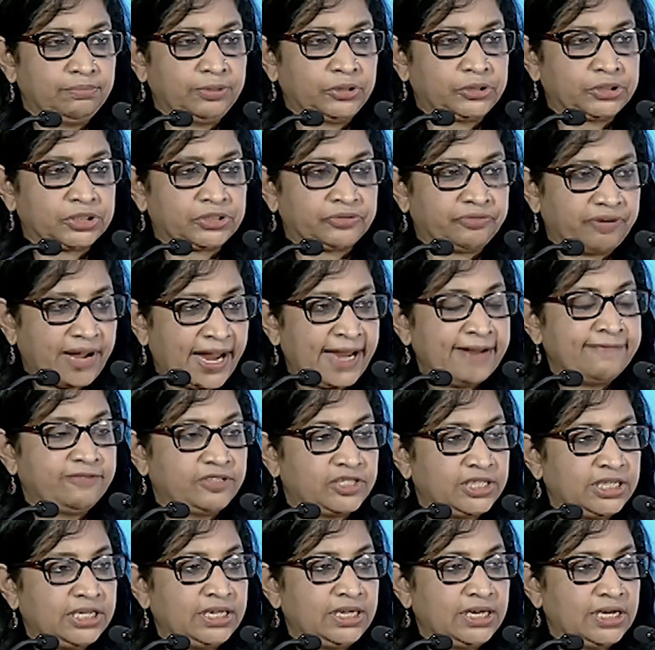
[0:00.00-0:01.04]
because
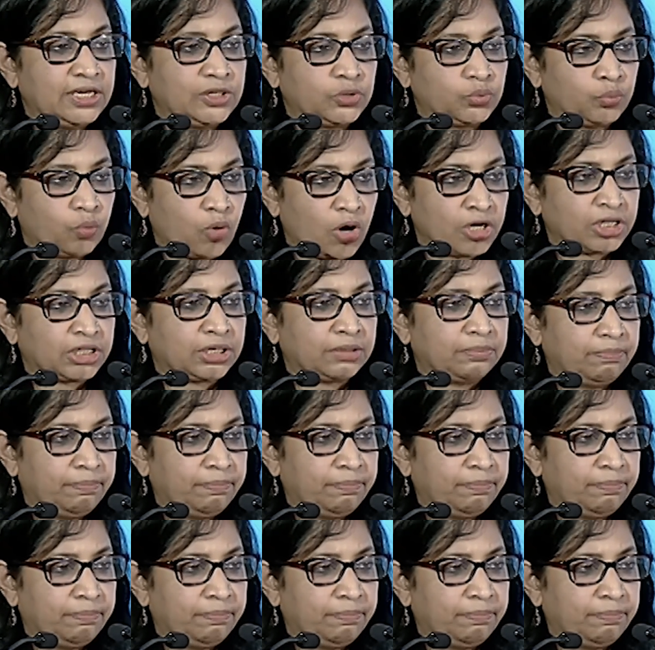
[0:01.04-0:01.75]
5G is what